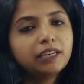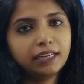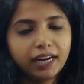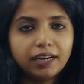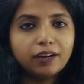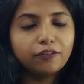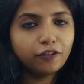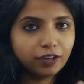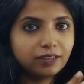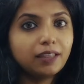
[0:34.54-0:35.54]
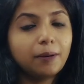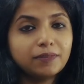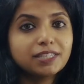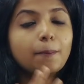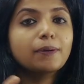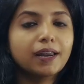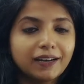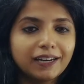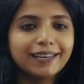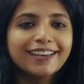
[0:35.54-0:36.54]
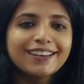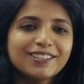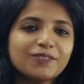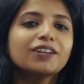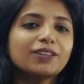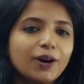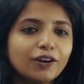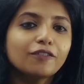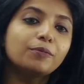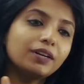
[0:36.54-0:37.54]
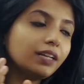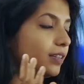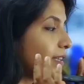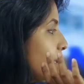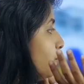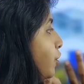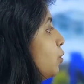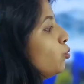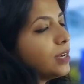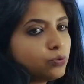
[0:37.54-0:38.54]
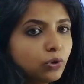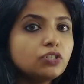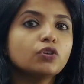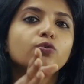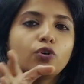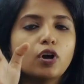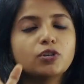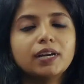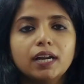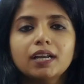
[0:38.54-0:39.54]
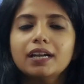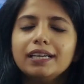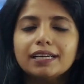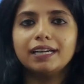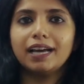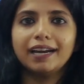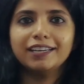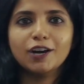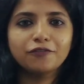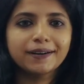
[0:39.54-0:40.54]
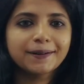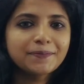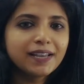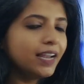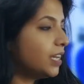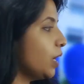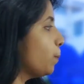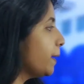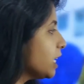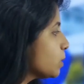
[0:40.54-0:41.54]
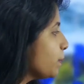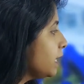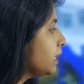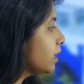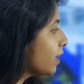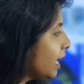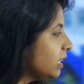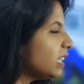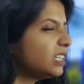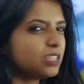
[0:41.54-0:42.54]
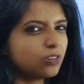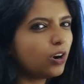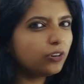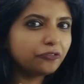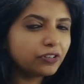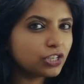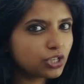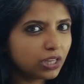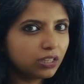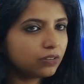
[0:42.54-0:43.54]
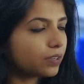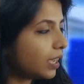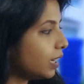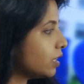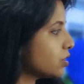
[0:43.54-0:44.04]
their data for them separately. So, we thought of putting that for you as well. So, you also get a clear cut idea of it. Now placement rate it is not official okay it